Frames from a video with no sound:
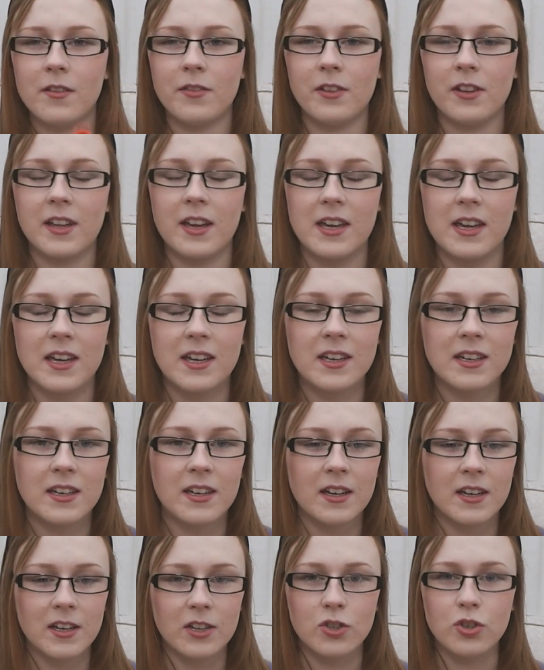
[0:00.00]
for like
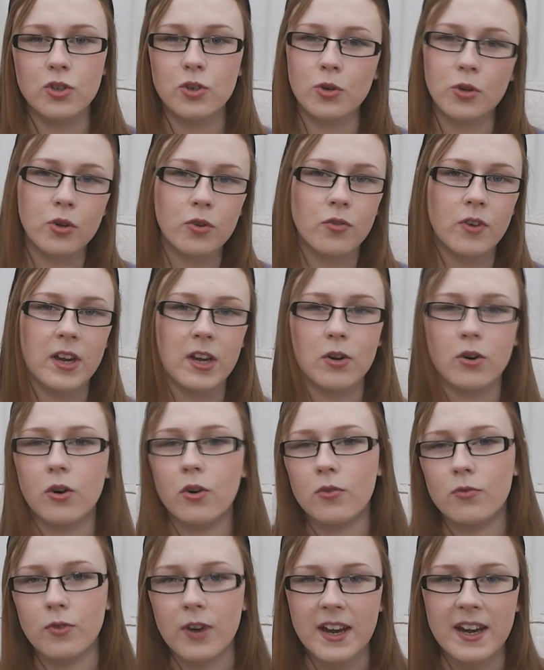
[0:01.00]
jewellery
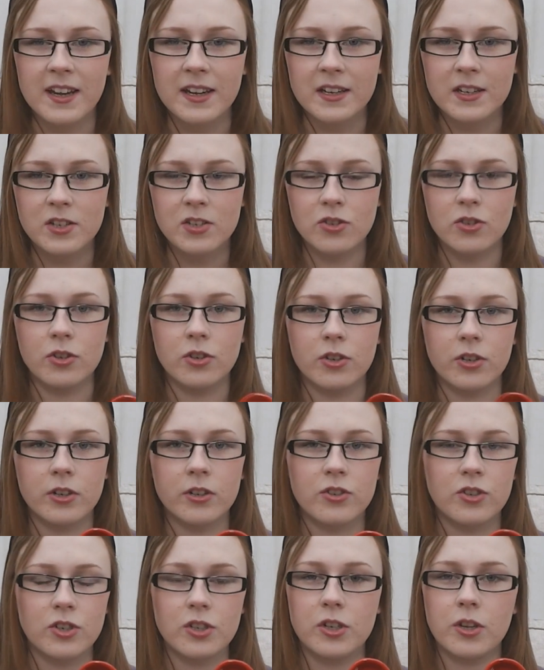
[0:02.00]
or rings or
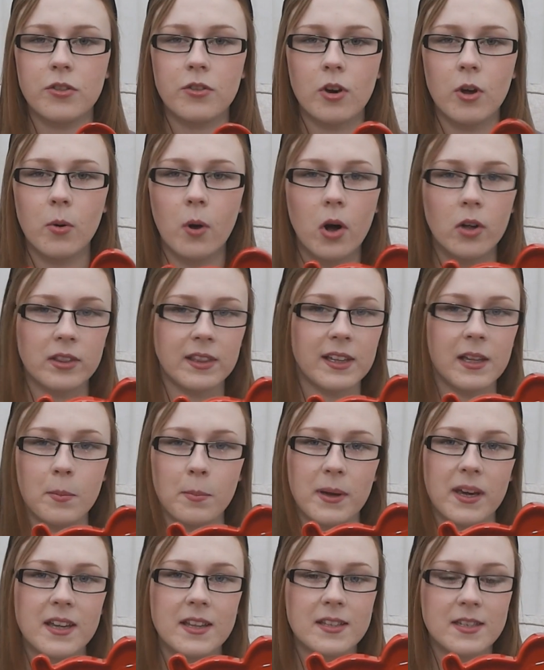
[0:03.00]
just to throw odd little
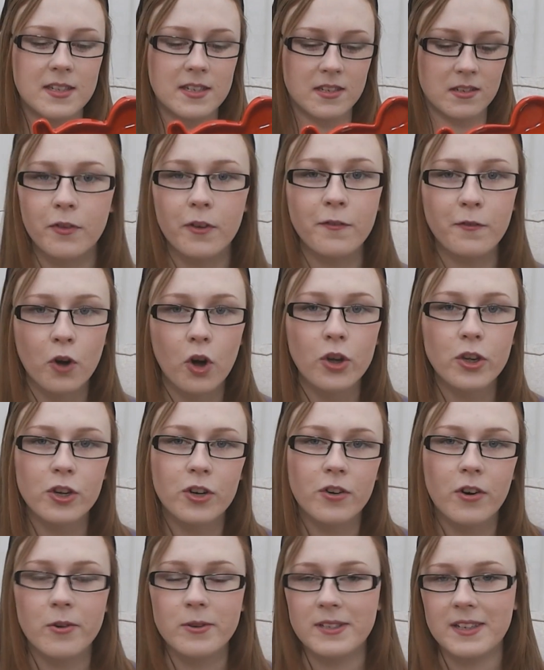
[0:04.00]
bits. For
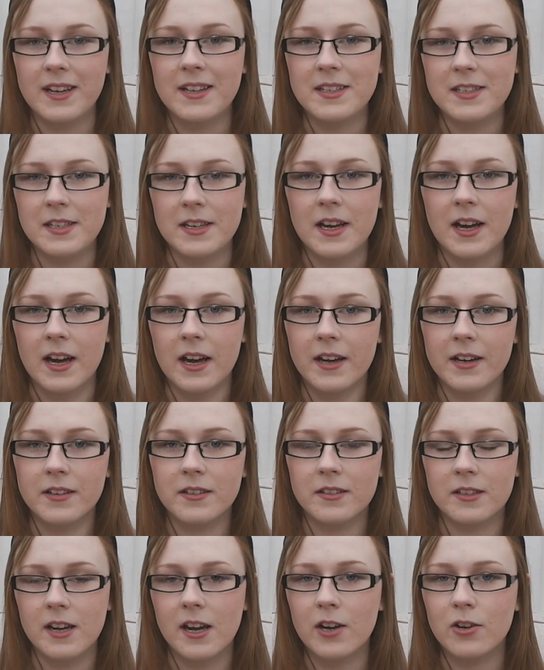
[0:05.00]

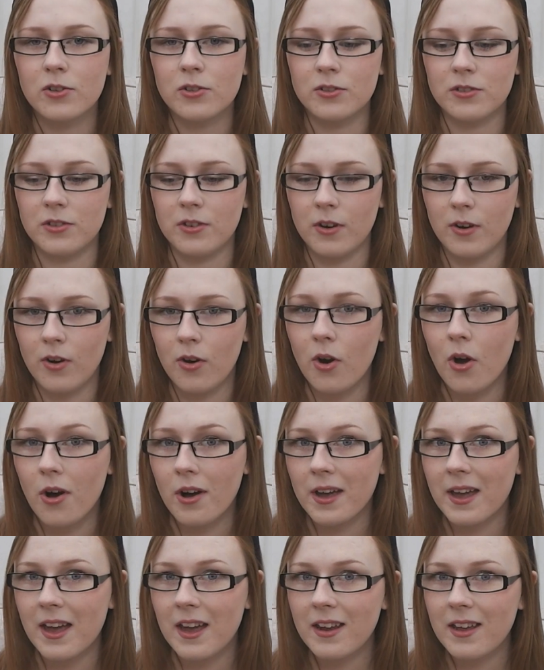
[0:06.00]
€4.99 I couldn't
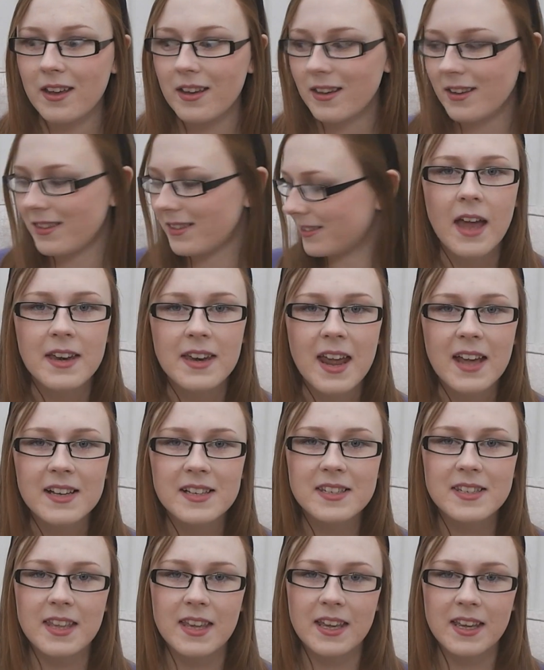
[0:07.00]
not get it.
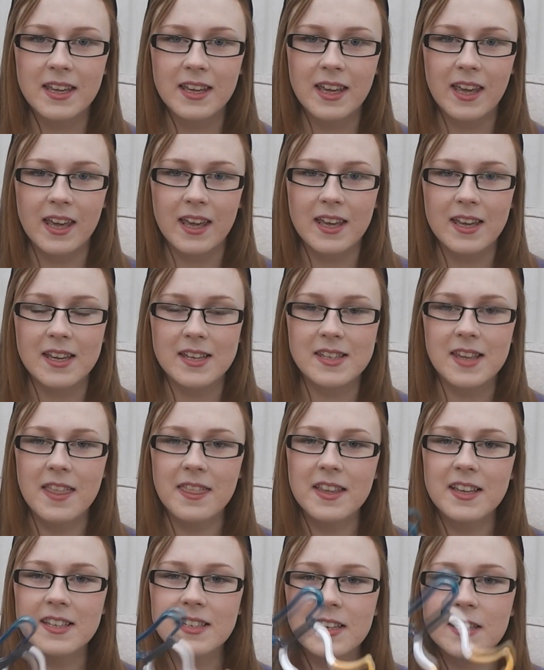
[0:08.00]
Next thing is
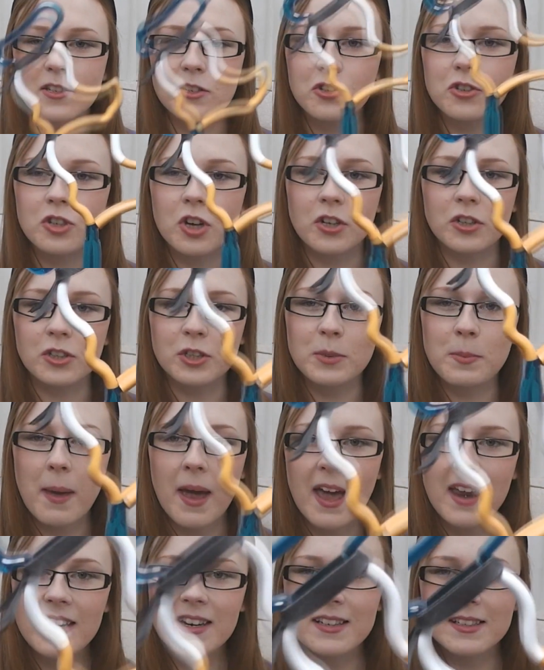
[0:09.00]
this little Donald
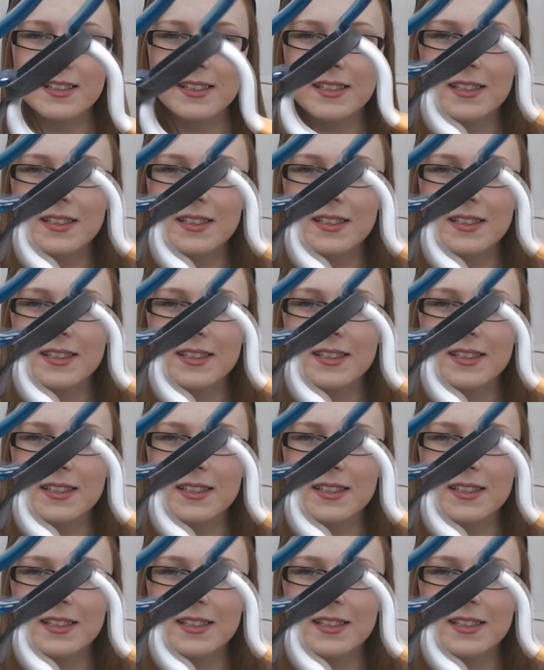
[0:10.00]
pen.